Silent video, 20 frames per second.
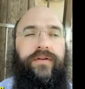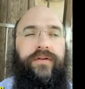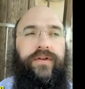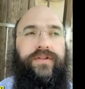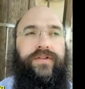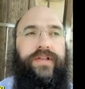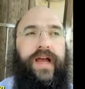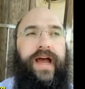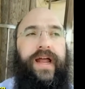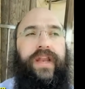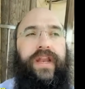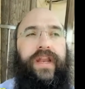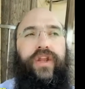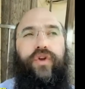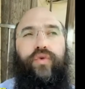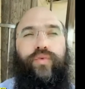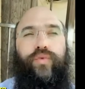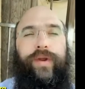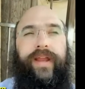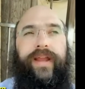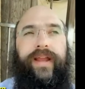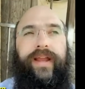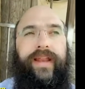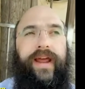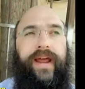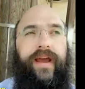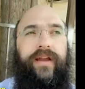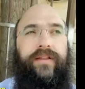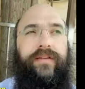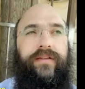So how do you
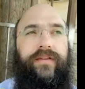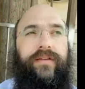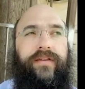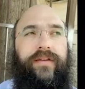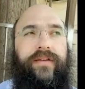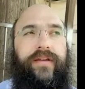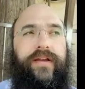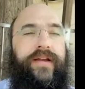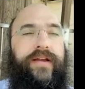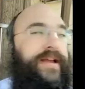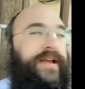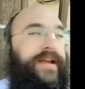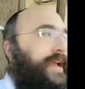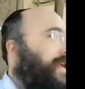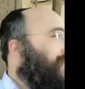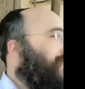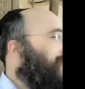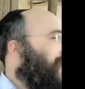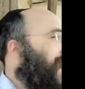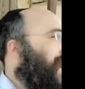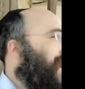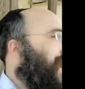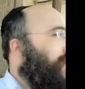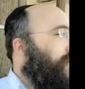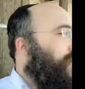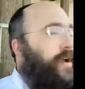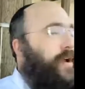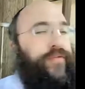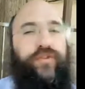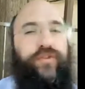reconnect? It's not
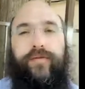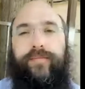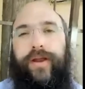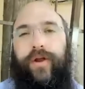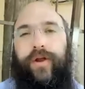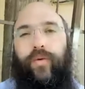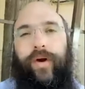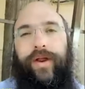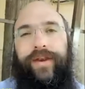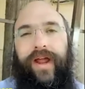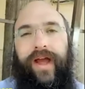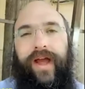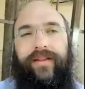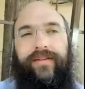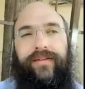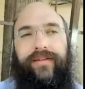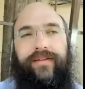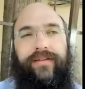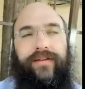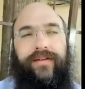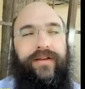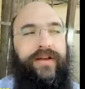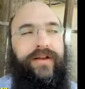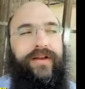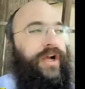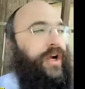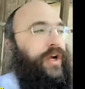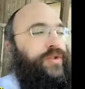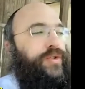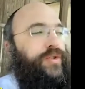enough to make one knot,
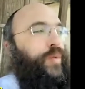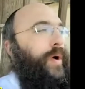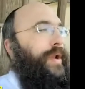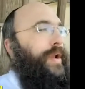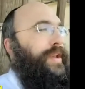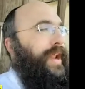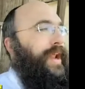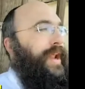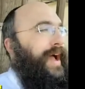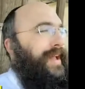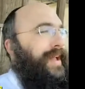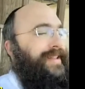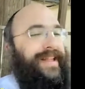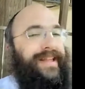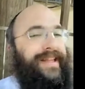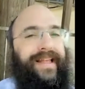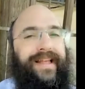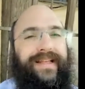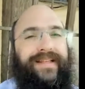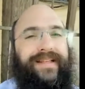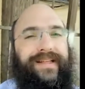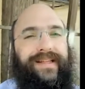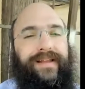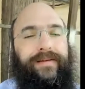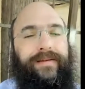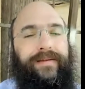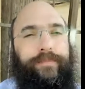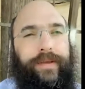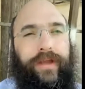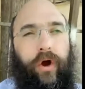because one knot can
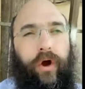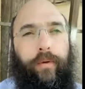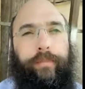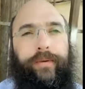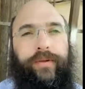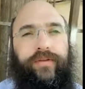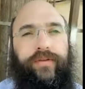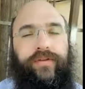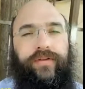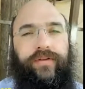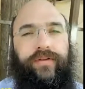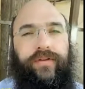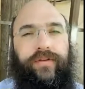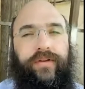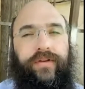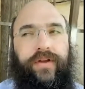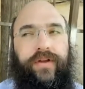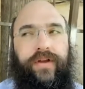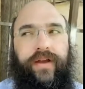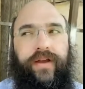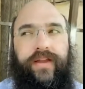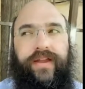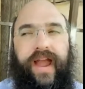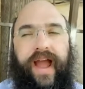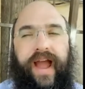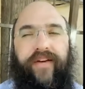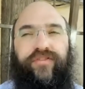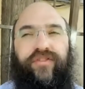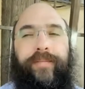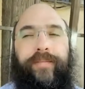easily be opened. You
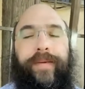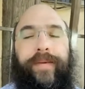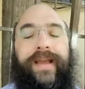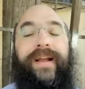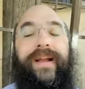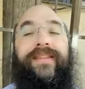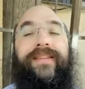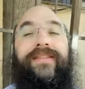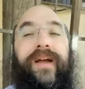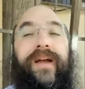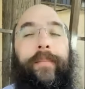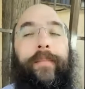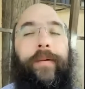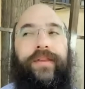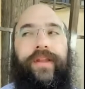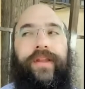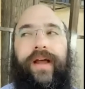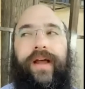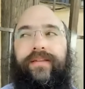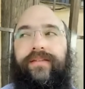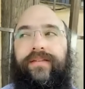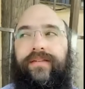have to make a double knot.